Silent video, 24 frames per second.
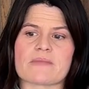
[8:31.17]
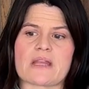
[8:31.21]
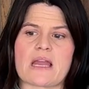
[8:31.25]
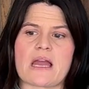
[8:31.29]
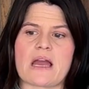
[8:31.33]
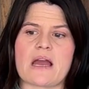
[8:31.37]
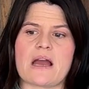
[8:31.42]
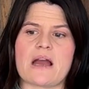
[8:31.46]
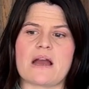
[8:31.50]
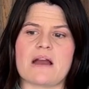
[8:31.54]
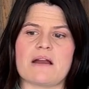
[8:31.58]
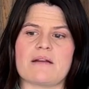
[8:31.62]

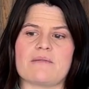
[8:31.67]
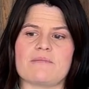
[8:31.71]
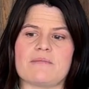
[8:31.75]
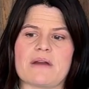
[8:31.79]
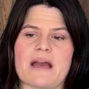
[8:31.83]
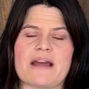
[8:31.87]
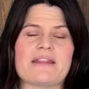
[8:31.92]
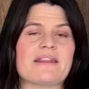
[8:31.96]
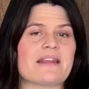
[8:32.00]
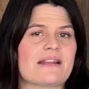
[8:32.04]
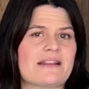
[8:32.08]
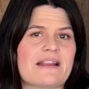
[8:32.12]

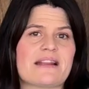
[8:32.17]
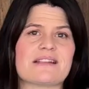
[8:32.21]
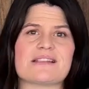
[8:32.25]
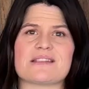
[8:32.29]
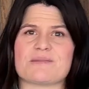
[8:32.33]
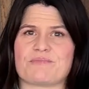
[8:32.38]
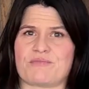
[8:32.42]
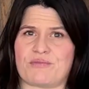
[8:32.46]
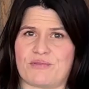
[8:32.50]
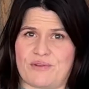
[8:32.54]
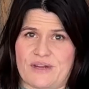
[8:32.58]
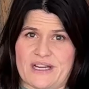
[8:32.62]
I think
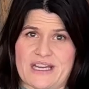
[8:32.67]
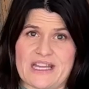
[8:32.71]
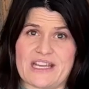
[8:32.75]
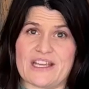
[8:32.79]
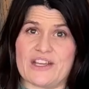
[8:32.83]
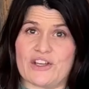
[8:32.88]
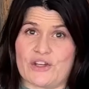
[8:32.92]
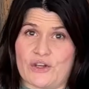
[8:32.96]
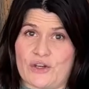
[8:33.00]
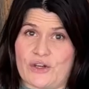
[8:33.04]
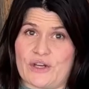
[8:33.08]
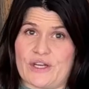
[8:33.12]
that's pretty
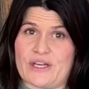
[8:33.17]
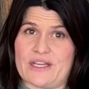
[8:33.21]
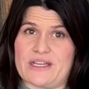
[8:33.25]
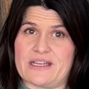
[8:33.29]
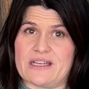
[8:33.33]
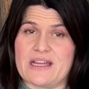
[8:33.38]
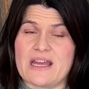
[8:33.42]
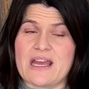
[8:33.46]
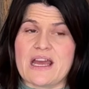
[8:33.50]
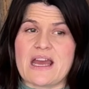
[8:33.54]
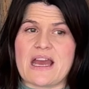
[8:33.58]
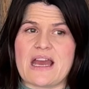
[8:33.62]
good.
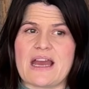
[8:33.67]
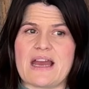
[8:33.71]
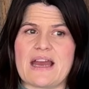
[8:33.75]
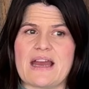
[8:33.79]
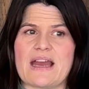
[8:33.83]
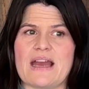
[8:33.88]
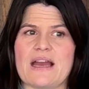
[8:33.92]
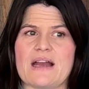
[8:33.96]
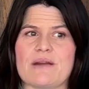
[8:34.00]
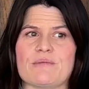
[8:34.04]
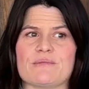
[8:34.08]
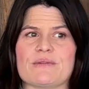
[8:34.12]

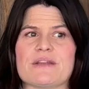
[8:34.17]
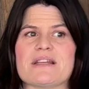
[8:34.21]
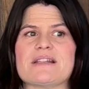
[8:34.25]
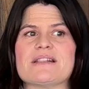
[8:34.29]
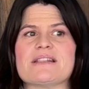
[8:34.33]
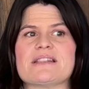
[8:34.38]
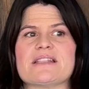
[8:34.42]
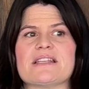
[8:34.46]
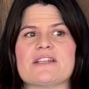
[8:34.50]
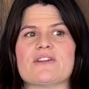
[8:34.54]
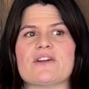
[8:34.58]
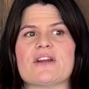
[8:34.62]

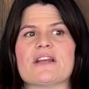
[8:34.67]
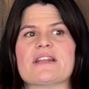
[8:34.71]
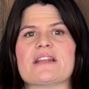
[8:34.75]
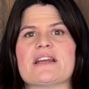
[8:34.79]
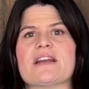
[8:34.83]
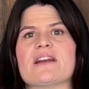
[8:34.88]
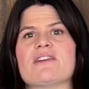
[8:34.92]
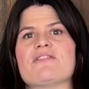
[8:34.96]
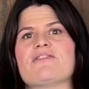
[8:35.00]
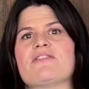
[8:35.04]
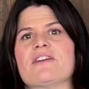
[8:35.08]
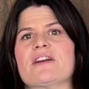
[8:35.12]
Considering
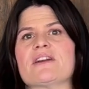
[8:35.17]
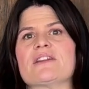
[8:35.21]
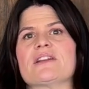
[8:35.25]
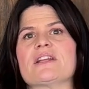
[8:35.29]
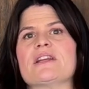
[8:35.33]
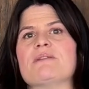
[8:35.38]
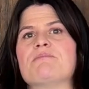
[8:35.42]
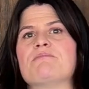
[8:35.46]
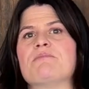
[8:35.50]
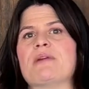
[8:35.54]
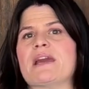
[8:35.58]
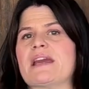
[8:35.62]
they're a
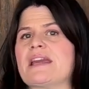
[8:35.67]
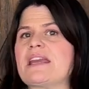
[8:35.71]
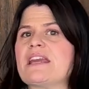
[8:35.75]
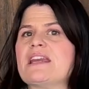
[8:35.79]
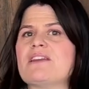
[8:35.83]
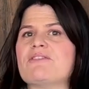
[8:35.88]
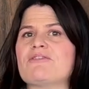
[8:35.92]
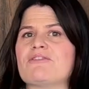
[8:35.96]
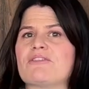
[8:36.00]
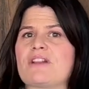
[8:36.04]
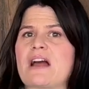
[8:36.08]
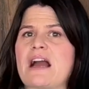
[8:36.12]
fairly
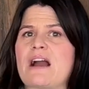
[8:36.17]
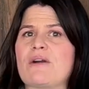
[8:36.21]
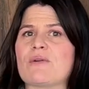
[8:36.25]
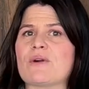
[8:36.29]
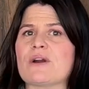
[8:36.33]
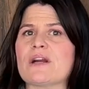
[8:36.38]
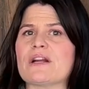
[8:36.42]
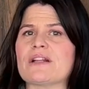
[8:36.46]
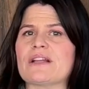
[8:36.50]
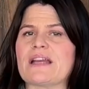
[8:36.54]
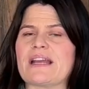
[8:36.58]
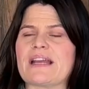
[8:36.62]
picky
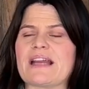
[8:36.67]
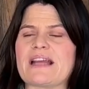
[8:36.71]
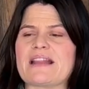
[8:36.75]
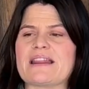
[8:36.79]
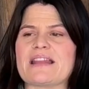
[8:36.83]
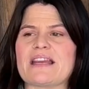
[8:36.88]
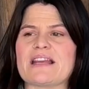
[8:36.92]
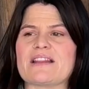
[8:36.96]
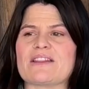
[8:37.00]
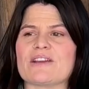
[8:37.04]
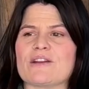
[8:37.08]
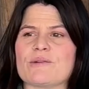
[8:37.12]
flower, like I
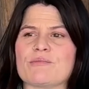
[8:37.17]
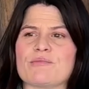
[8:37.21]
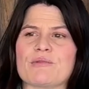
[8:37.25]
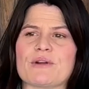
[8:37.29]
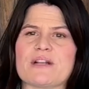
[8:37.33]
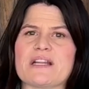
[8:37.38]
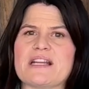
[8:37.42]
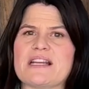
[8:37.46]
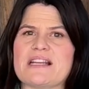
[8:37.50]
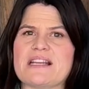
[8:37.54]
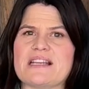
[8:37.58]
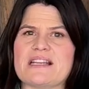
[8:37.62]
think they're
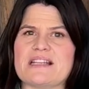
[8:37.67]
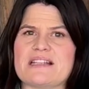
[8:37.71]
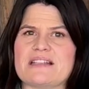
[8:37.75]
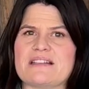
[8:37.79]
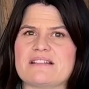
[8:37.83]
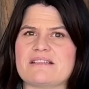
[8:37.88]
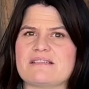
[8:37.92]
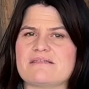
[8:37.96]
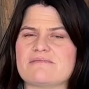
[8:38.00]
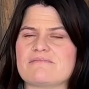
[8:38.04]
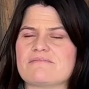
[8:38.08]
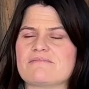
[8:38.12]
pretty
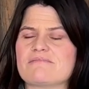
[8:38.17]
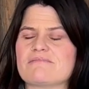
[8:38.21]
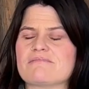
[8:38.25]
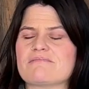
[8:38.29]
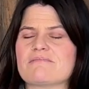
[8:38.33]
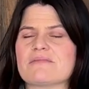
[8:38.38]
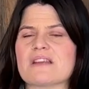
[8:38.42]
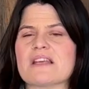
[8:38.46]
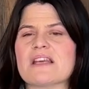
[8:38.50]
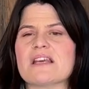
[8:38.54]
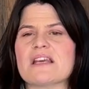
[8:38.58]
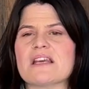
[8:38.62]

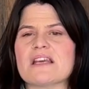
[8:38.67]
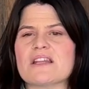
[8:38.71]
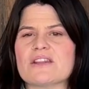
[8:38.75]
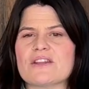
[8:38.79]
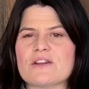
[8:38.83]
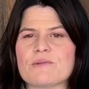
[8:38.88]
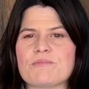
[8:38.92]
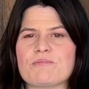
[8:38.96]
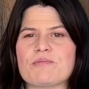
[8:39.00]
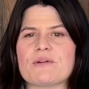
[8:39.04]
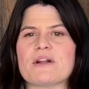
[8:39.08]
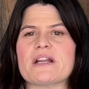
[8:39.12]

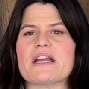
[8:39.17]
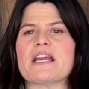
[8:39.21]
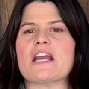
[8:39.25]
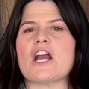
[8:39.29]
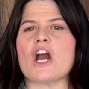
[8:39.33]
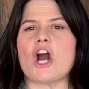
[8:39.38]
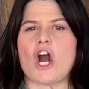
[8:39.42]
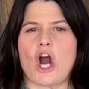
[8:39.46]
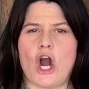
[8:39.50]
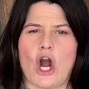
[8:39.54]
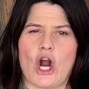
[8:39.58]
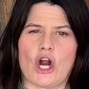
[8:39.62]

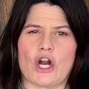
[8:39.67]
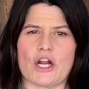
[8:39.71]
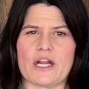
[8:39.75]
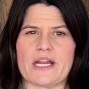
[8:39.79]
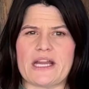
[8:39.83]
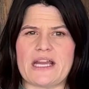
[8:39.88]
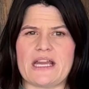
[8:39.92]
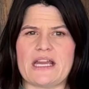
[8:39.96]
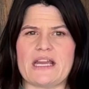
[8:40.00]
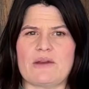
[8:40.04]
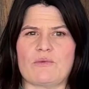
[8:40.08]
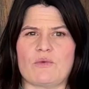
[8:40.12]

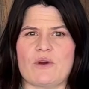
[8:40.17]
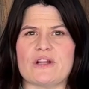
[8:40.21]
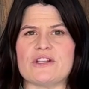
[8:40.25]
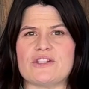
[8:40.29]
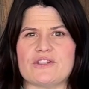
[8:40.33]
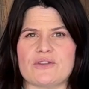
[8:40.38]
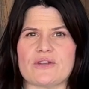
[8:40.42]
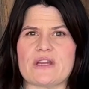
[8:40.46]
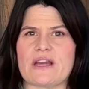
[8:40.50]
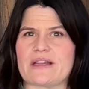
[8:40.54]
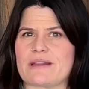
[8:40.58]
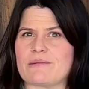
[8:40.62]
hardy once
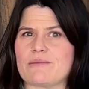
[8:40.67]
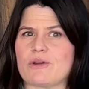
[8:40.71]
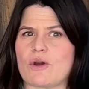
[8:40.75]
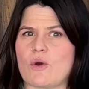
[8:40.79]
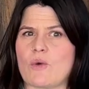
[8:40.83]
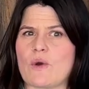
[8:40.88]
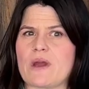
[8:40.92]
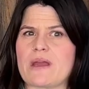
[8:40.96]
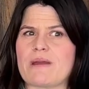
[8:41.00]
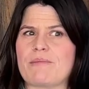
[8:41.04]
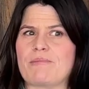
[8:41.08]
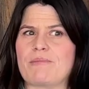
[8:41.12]
you get them
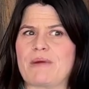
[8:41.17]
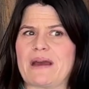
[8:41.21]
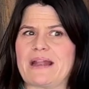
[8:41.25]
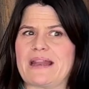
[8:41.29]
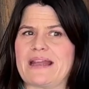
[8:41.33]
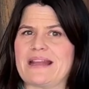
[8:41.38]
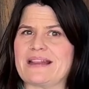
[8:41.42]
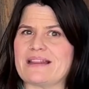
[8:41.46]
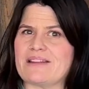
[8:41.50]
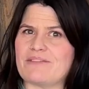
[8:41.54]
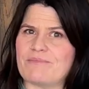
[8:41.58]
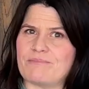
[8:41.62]
going. But
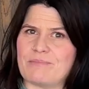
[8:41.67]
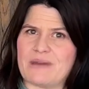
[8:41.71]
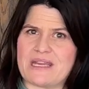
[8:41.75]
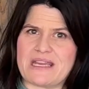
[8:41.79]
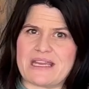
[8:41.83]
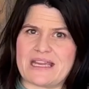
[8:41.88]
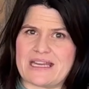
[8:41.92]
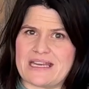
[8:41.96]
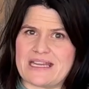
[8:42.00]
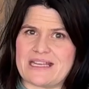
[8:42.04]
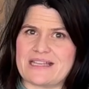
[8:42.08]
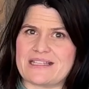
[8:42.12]
in the
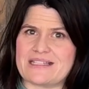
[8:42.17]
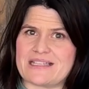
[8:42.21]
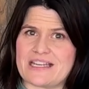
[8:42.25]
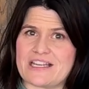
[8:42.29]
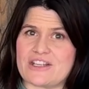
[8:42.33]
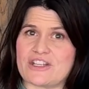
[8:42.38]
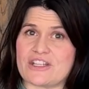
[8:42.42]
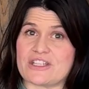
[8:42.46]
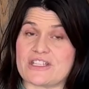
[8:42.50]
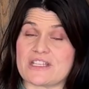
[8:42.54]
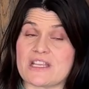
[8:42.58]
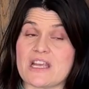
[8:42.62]
beginning
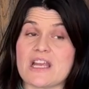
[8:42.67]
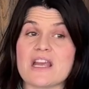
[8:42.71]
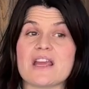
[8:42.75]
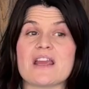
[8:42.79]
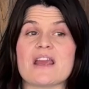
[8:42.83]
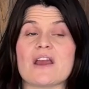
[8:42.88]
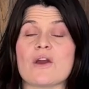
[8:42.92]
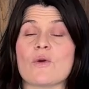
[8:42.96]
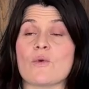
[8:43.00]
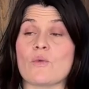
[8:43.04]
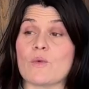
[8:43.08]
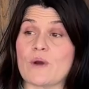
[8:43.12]
stages,
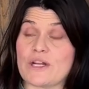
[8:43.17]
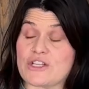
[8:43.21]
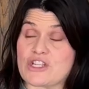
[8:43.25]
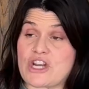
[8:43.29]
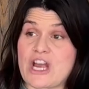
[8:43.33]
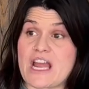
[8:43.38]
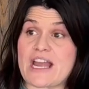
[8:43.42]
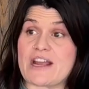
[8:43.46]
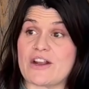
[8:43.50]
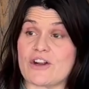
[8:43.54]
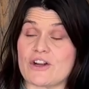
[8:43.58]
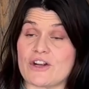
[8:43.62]
which
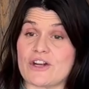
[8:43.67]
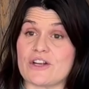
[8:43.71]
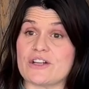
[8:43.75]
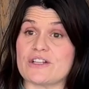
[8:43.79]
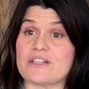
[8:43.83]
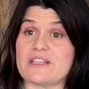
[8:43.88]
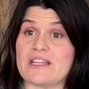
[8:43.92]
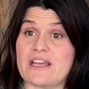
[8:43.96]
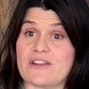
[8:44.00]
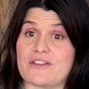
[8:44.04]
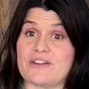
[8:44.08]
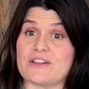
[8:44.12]
I
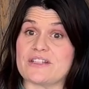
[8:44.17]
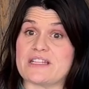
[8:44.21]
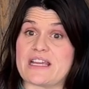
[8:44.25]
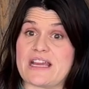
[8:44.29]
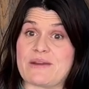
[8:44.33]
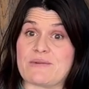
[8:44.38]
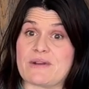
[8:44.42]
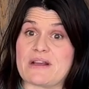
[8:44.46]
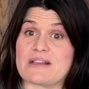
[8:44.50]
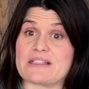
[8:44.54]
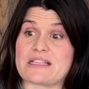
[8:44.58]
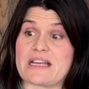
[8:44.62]
heard the other day
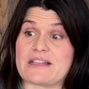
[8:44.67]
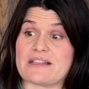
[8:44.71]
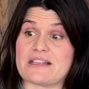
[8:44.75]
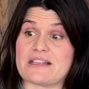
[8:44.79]
when I was at